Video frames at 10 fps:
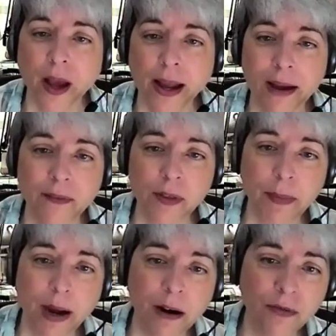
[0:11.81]
I have The
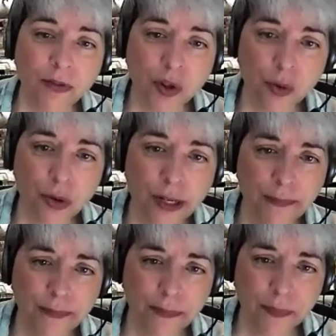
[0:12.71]
Power of Story,
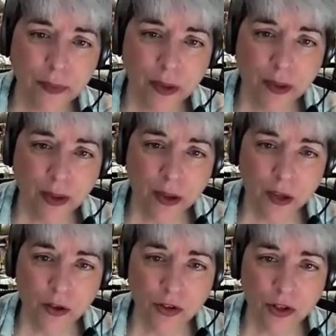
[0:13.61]

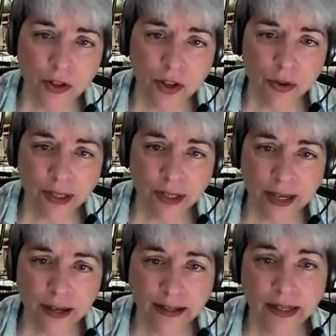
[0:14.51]
Using Good
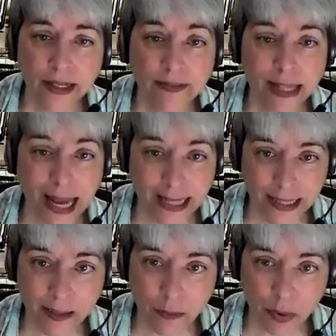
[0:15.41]
Storytelling to Leave a
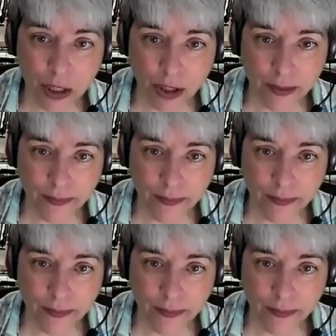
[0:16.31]
Lasting Impression.